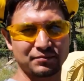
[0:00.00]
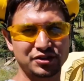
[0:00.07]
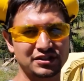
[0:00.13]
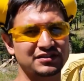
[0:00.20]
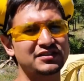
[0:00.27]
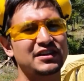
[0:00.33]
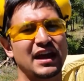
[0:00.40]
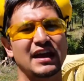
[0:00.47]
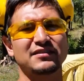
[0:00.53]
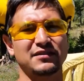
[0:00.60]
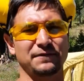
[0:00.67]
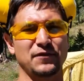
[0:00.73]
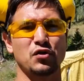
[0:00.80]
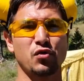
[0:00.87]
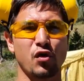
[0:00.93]
just in
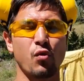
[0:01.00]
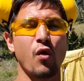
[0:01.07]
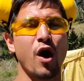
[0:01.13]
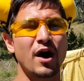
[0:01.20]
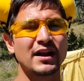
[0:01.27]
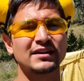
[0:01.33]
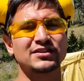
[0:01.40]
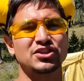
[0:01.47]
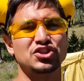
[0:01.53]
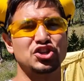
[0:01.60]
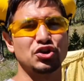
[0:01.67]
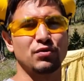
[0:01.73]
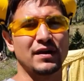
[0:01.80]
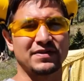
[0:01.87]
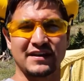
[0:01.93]
case if you were wanting to
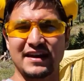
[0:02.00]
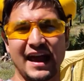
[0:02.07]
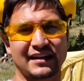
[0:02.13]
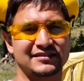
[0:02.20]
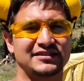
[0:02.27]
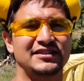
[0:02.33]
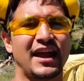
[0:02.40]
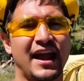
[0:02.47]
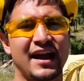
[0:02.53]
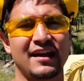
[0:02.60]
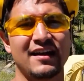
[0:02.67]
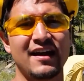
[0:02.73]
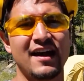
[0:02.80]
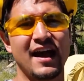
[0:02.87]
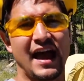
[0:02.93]
do it the next
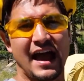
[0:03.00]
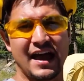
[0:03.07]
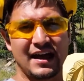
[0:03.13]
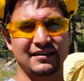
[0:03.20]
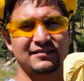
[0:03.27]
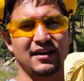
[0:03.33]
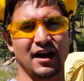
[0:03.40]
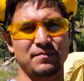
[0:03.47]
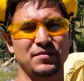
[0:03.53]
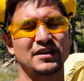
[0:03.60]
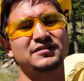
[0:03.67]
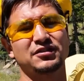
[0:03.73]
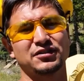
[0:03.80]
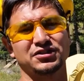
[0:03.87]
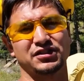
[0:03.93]
day. And
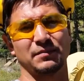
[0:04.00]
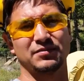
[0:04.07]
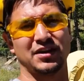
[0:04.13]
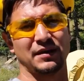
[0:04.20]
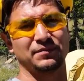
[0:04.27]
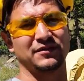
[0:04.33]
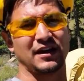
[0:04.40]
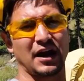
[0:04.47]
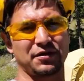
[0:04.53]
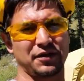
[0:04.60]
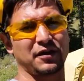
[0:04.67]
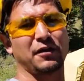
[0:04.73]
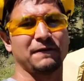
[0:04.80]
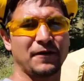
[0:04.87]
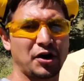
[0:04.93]
these are some tips that I
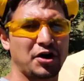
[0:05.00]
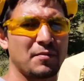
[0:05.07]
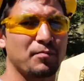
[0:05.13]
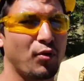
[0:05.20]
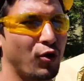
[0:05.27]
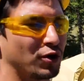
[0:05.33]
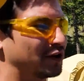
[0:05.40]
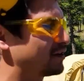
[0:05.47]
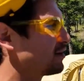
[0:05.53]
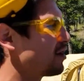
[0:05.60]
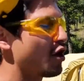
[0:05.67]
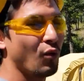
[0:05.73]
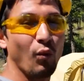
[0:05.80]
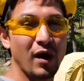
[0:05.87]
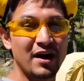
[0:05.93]
think are very important.
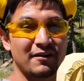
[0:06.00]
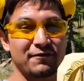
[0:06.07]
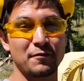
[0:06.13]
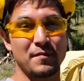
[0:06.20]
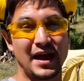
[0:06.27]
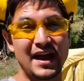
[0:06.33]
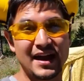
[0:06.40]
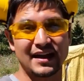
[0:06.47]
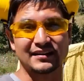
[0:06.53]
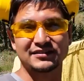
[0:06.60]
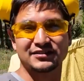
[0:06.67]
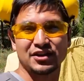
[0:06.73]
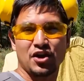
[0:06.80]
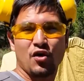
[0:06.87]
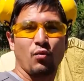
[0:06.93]
One of them
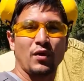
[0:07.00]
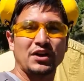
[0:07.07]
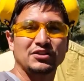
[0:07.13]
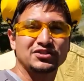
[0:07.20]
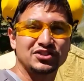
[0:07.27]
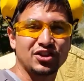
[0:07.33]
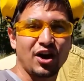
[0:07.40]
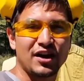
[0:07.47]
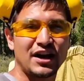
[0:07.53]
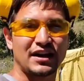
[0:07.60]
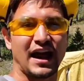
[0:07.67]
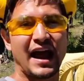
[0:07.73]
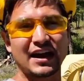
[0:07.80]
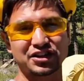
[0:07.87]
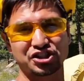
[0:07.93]
is, when you start
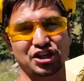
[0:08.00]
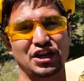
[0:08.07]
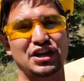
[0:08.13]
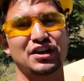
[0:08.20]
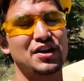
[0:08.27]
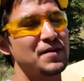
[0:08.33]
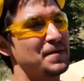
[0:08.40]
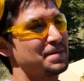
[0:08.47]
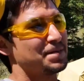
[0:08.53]
it, actually